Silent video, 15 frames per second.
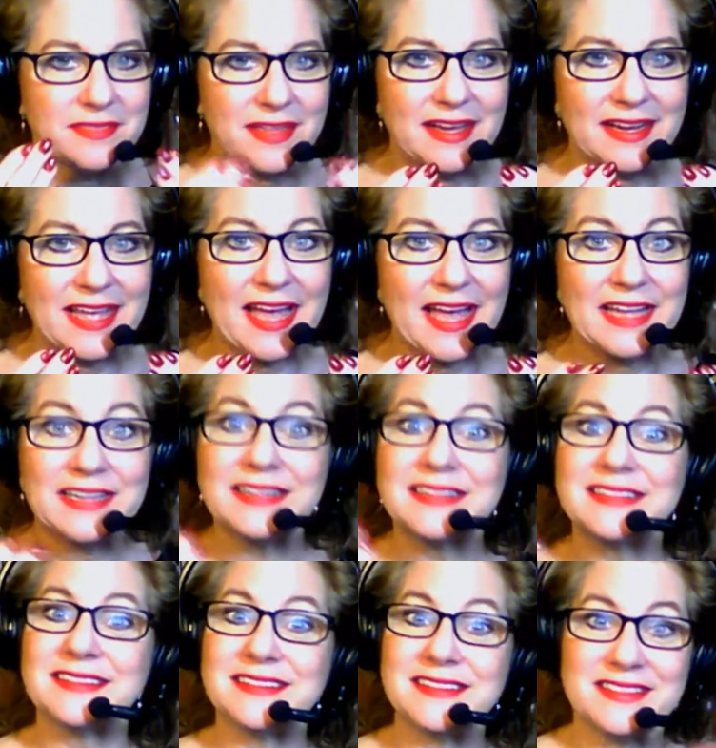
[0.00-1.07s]
Again,
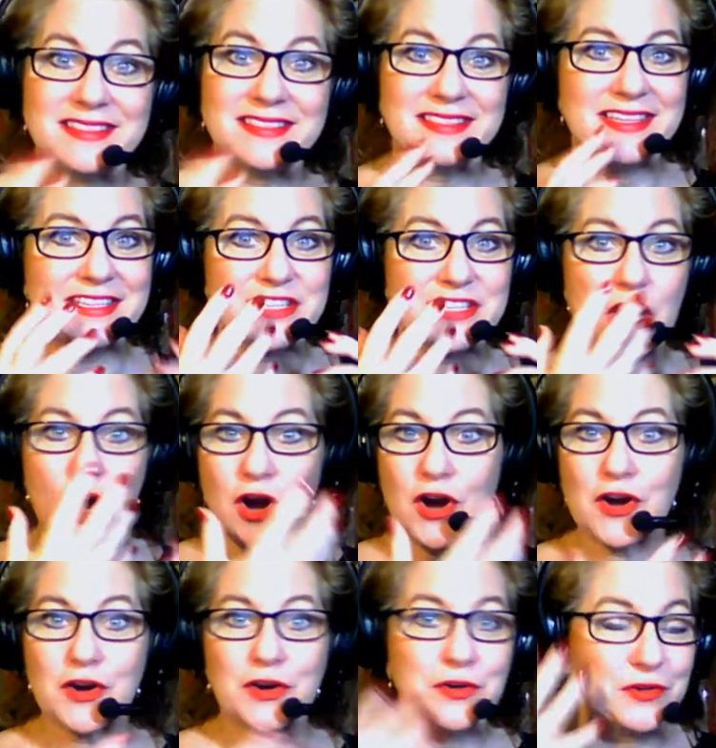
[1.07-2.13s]
these
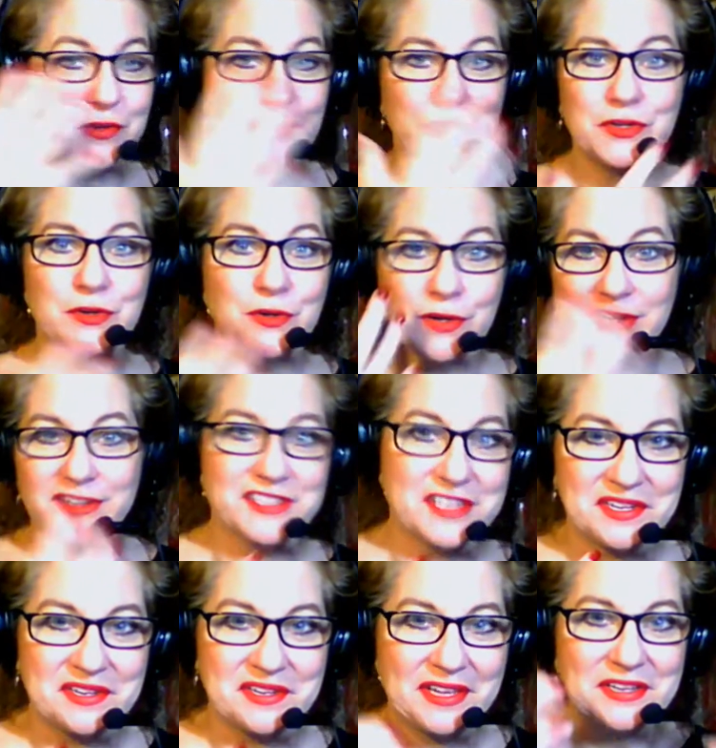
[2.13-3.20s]
are your
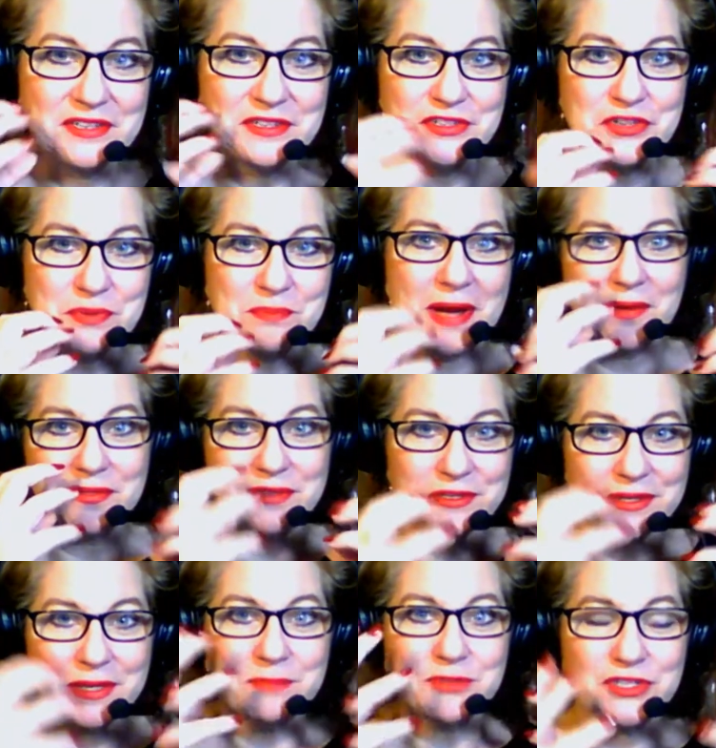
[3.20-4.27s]
articulators, your mouth, your
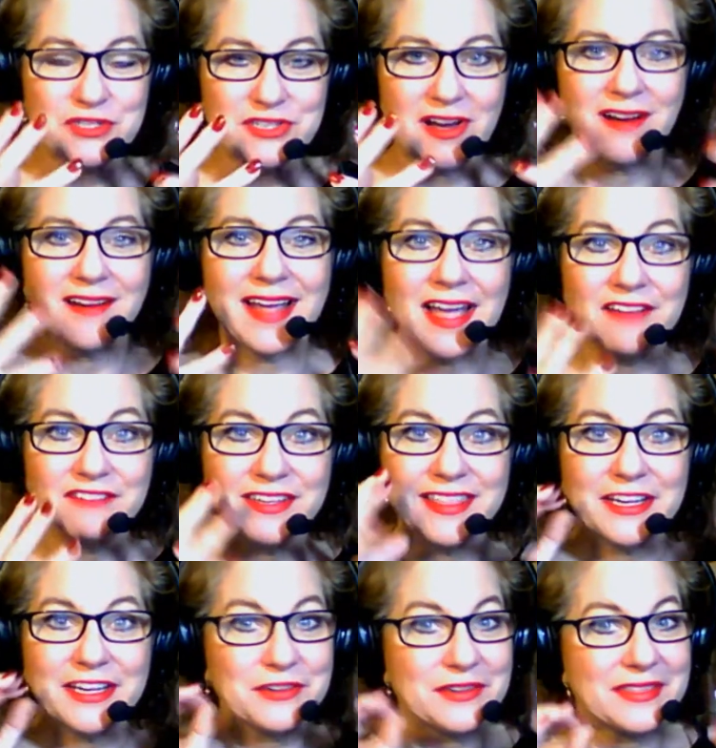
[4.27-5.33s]
lips, your tongue,
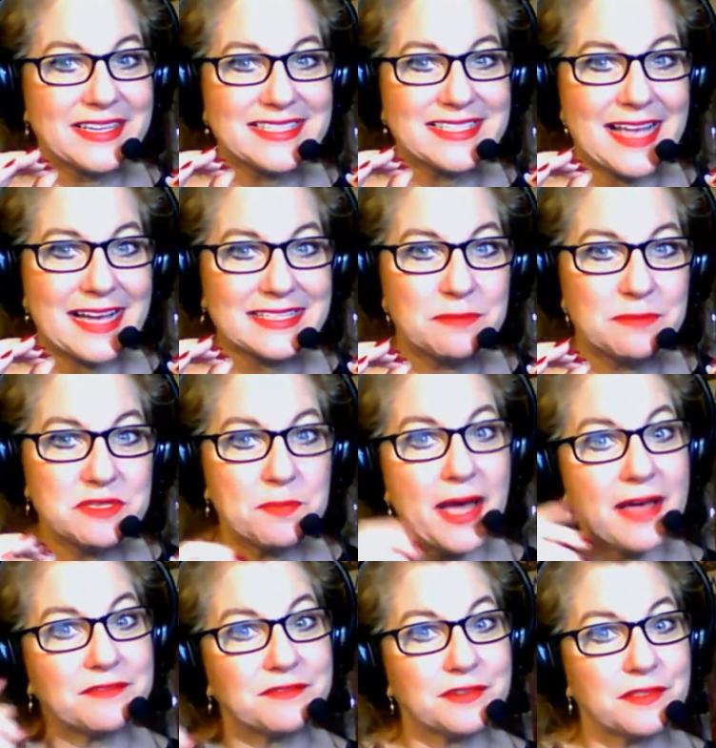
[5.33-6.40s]
everything are in the exact same
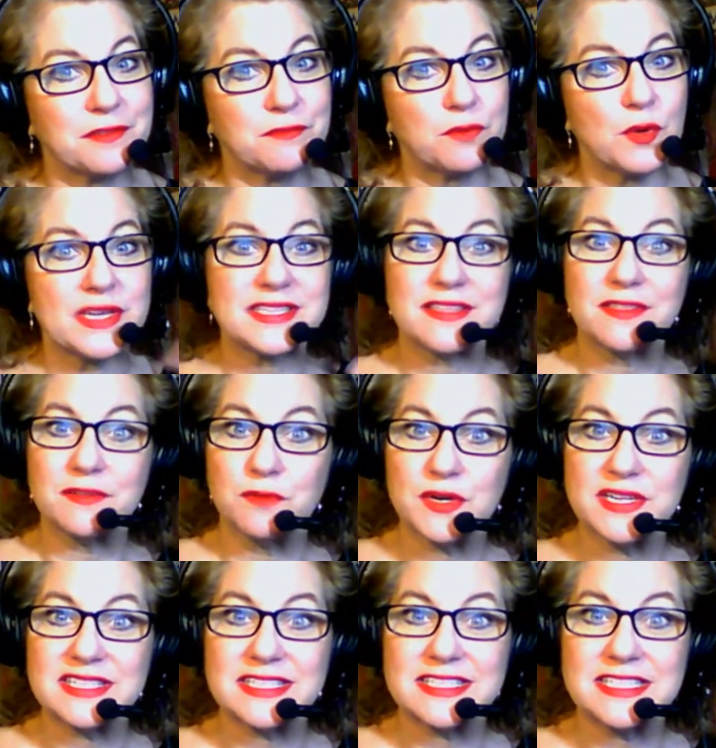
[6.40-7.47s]
spot for the voiced and the
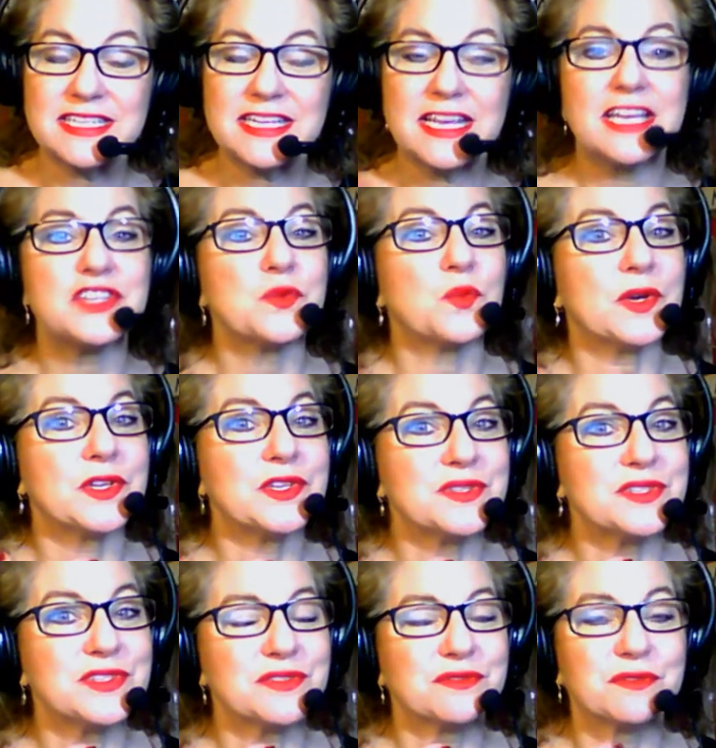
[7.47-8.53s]
voiceless TH. One
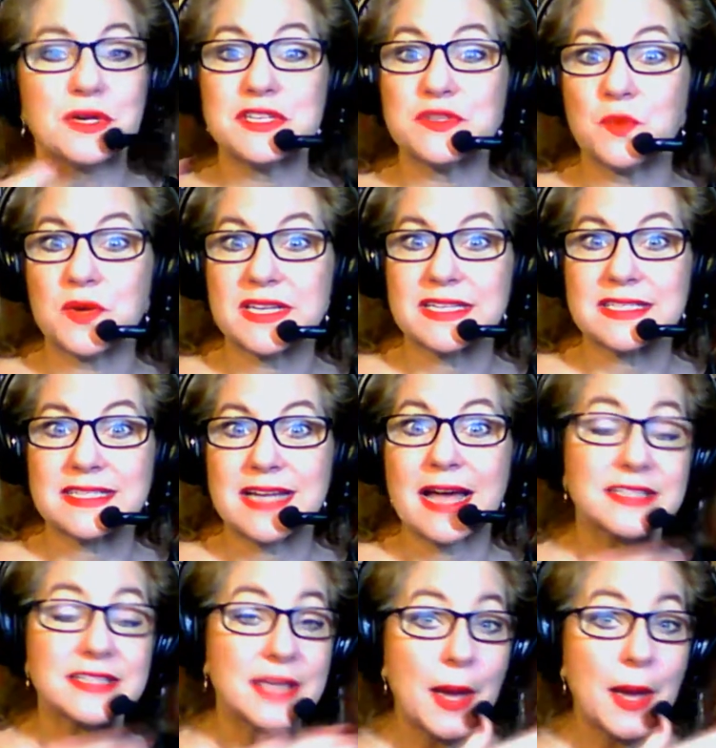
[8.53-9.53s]
uses your voice, one does not,